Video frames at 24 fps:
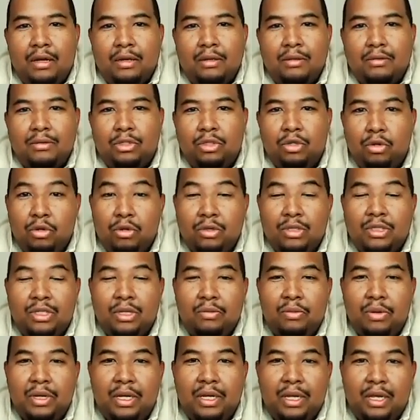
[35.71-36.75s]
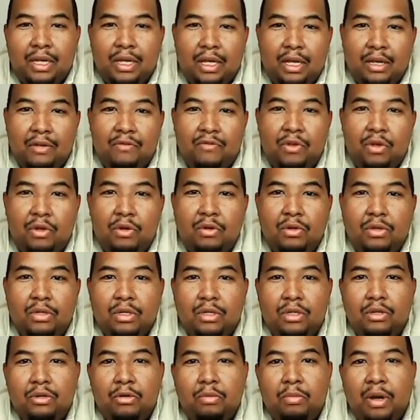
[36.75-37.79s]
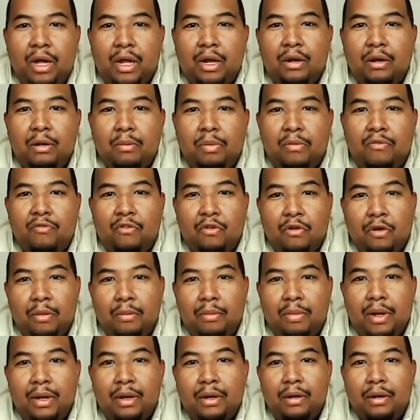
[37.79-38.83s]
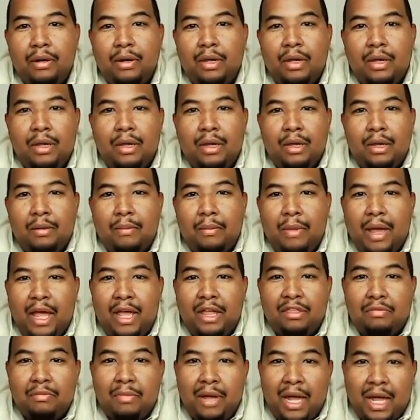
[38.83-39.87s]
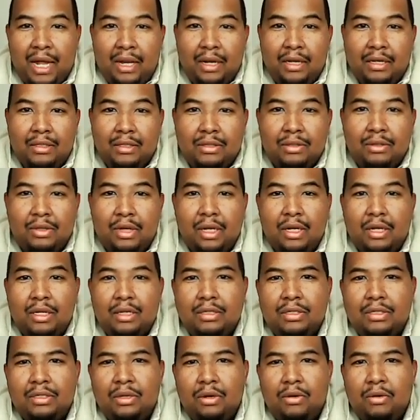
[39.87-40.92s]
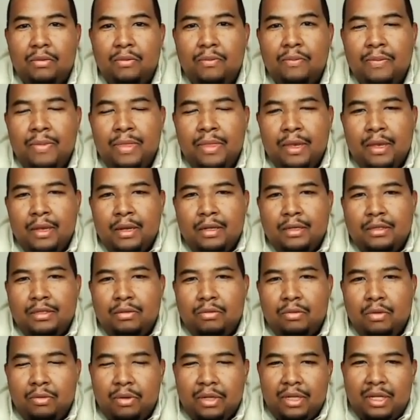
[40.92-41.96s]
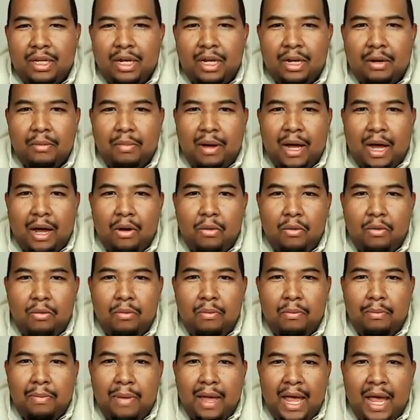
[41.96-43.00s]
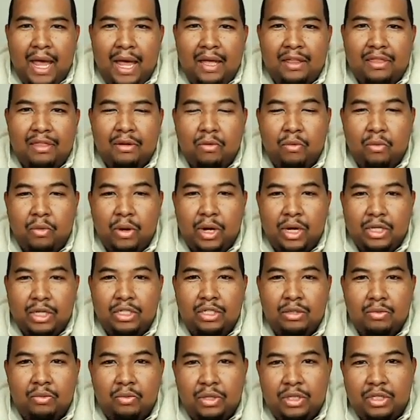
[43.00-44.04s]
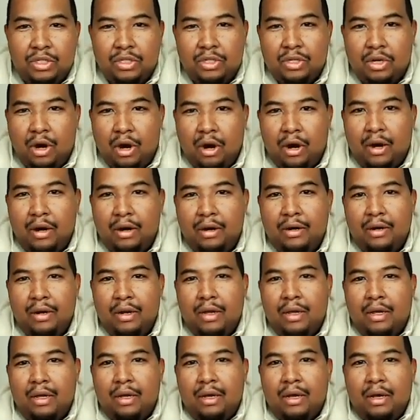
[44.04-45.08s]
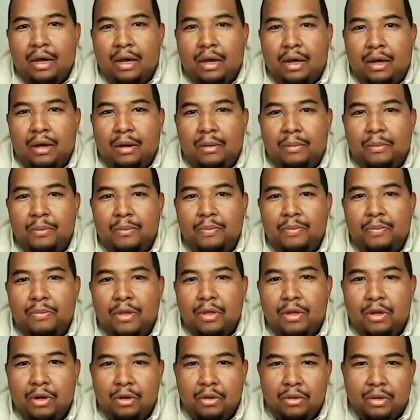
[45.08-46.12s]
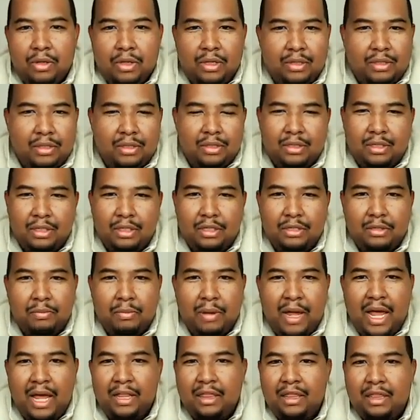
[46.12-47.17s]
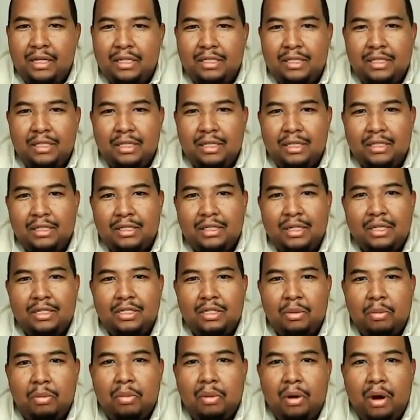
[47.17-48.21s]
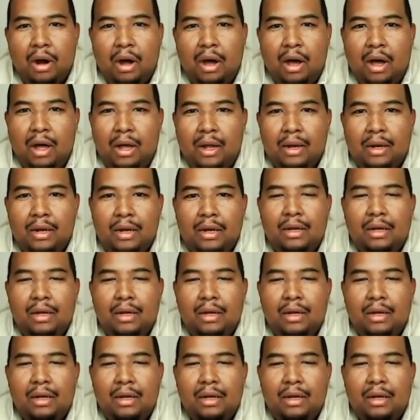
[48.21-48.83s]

tools that we can give you to do better and perform better in mathematics. Okay, and so when we're thinking about math and where should we start, you know, since math is such a broad